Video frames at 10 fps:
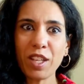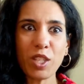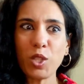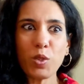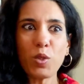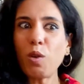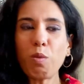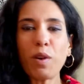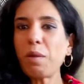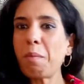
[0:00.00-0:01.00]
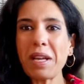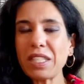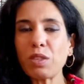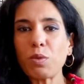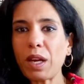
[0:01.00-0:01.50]
You don't want to
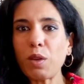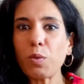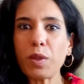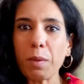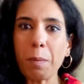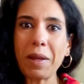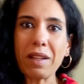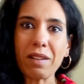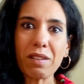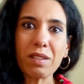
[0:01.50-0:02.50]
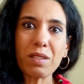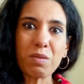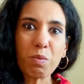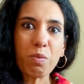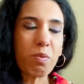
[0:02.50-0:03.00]
mess around with a belt
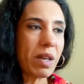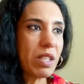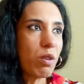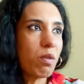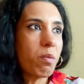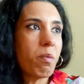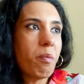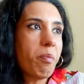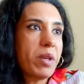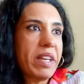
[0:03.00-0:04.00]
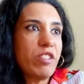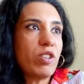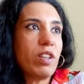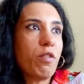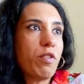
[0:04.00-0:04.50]
when you're
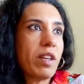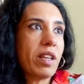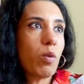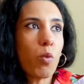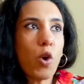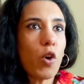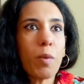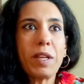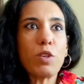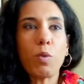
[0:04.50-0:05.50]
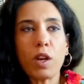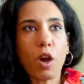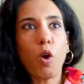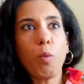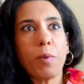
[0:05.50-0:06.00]
potentially feeling warm and you want to
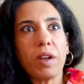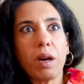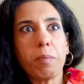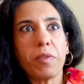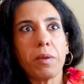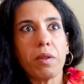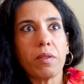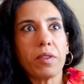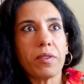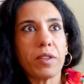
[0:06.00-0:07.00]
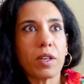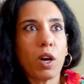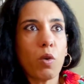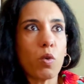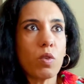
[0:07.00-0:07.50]
open up the
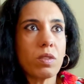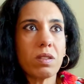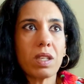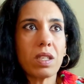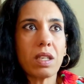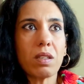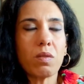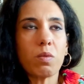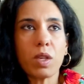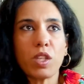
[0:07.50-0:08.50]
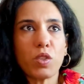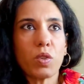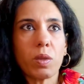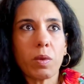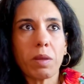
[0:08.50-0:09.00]
coat, and then what are you
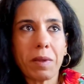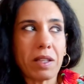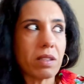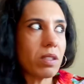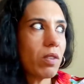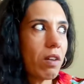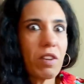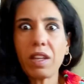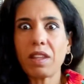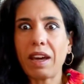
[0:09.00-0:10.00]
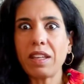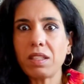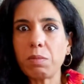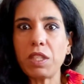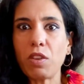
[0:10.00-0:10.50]
doing with the belt? You have another
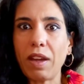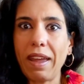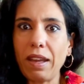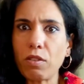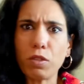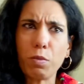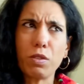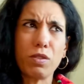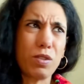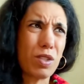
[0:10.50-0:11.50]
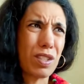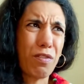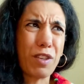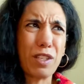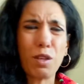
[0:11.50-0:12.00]
item in your hand, or do you stuff
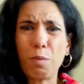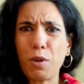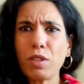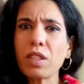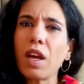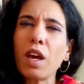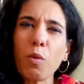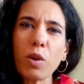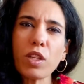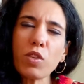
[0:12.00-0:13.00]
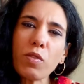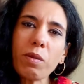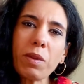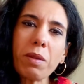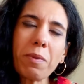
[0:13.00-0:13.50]
it in your purse? What are you doing
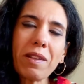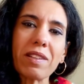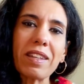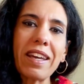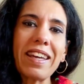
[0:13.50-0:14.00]
with the belt?